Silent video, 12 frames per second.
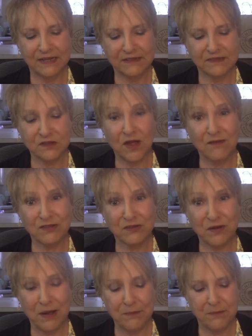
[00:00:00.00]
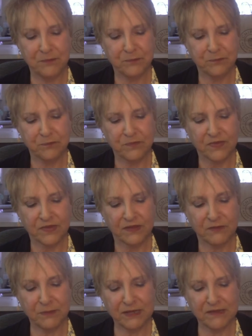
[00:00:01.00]
Soft Scrub,
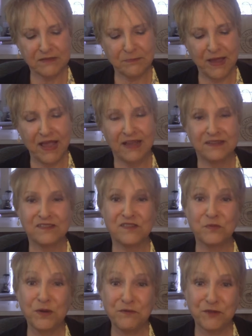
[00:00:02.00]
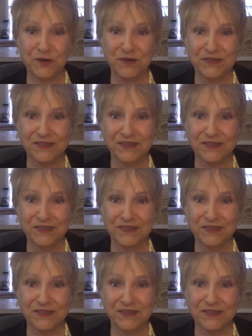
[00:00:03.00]
Spick and Span, Swiffer,